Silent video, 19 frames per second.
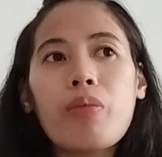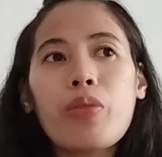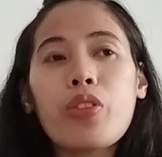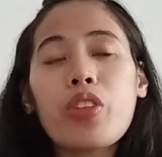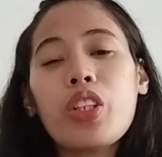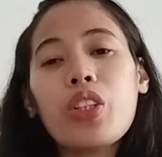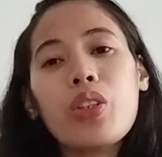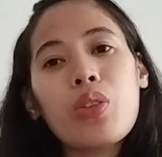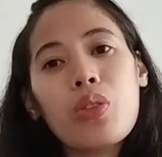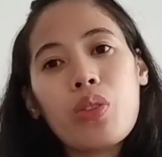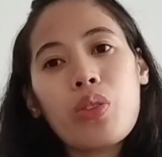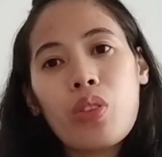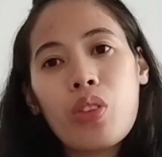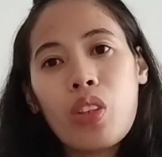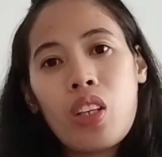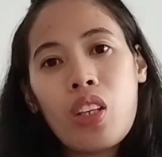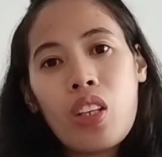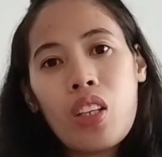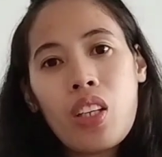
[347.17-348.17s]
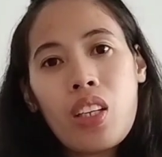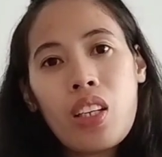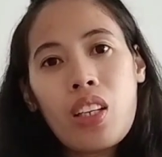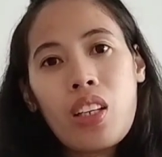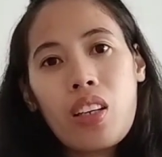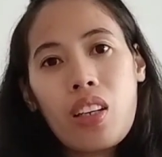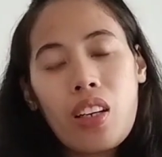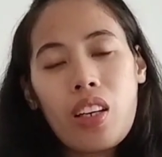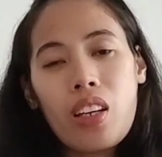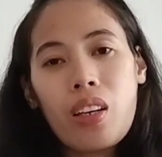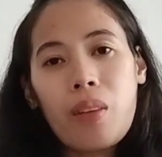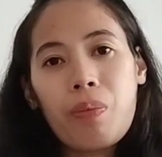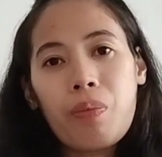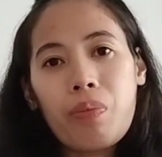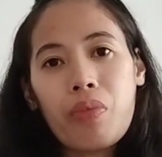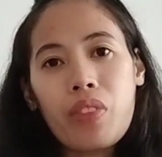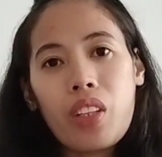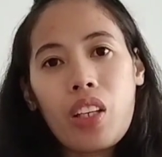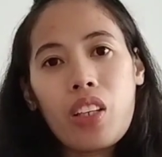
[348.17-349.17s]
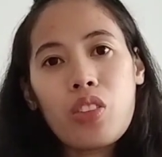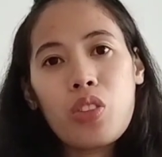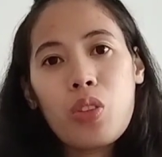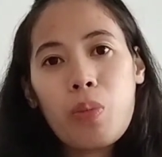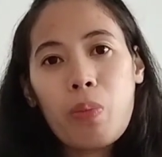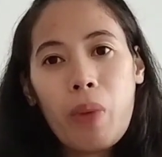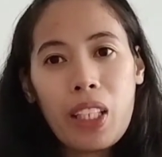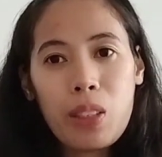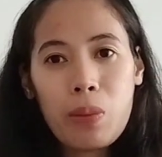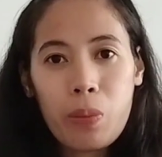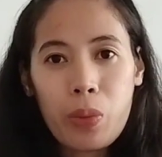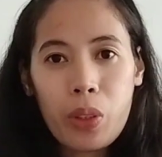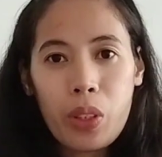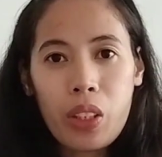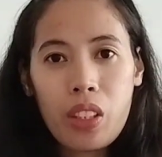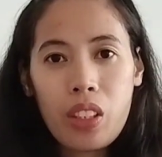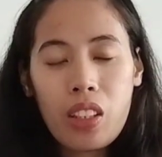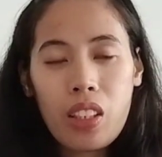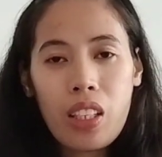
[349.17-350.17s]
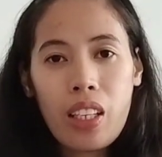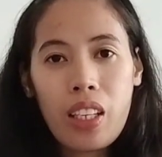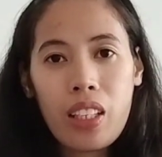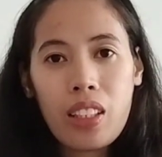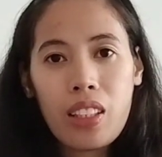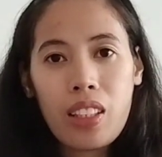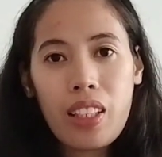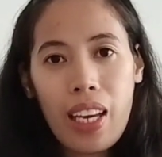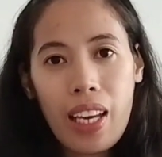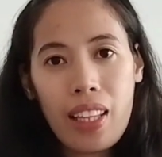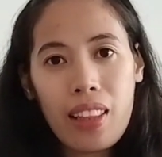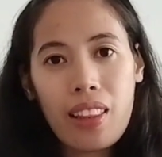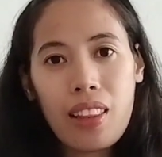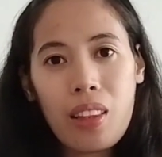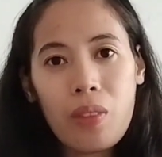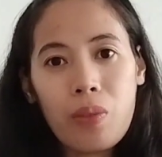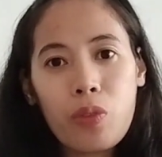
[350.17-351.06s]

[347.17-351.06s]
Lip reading: renew a new passport yet.